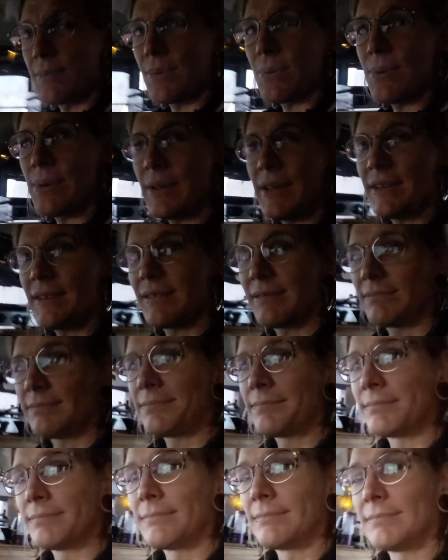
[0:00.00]
point.
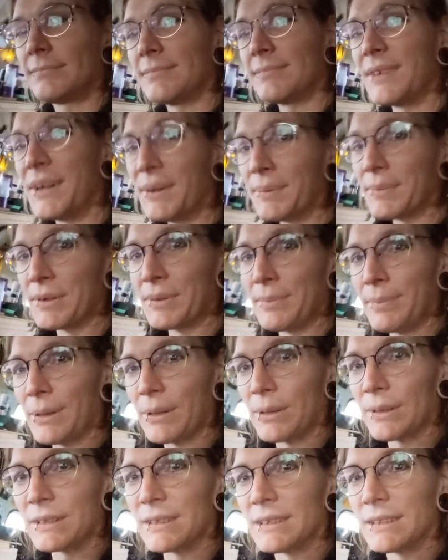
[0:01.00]
I'm going to
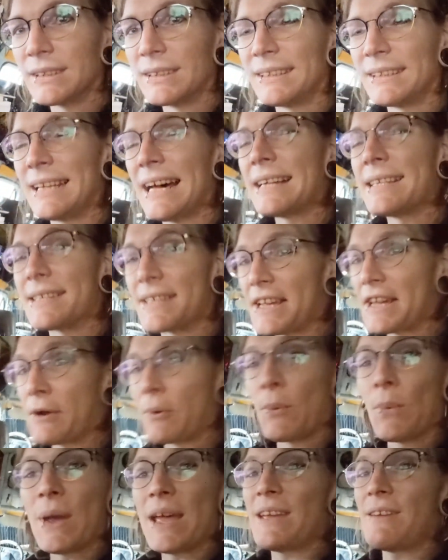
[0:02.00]
build, that's
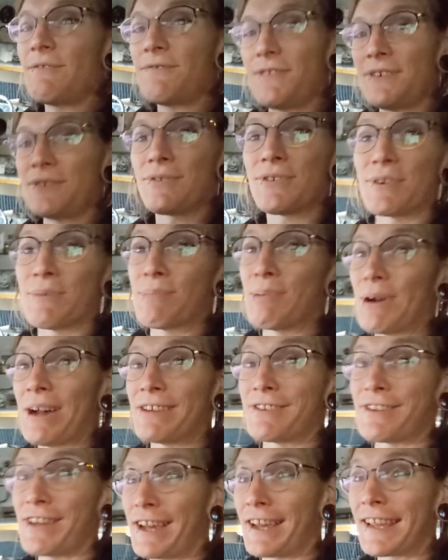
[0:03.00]
like way future
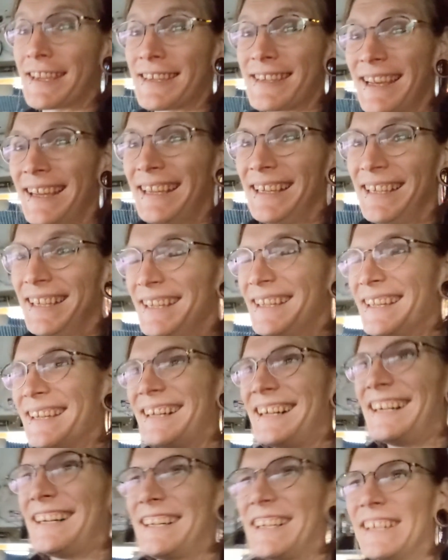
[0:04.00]
project.
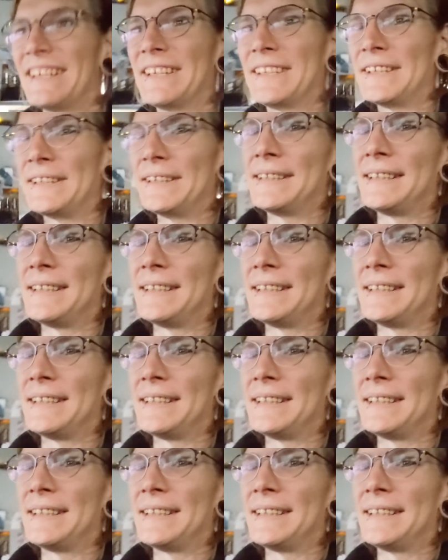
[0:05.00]
Uh,